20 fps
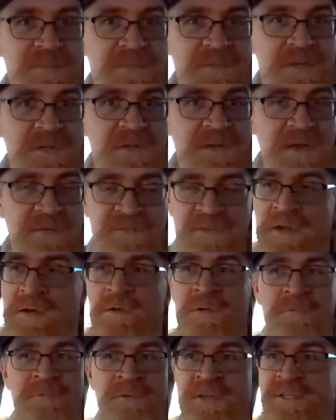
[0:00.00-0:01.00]
If no one
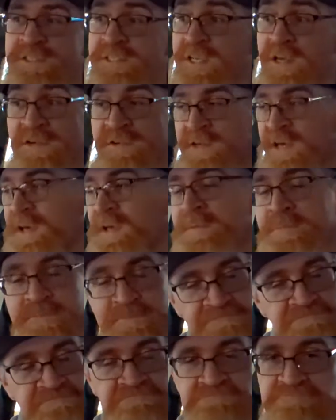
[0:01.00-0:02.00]
reads it, okay.
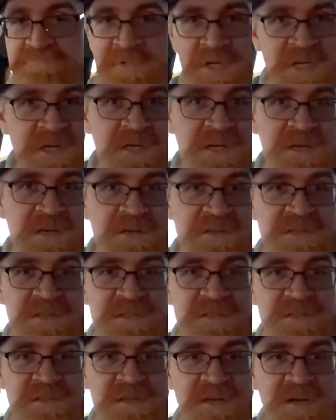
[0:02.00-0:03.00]

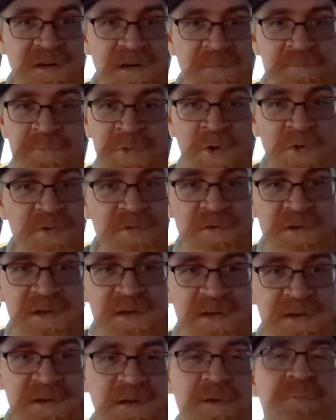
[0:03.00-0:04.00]
I'm not
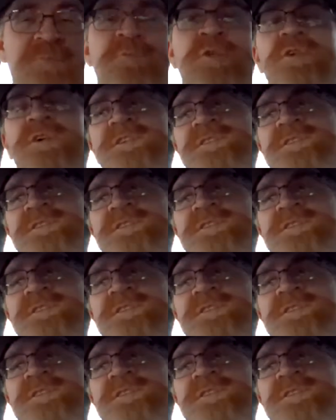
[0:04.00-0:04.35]
going to say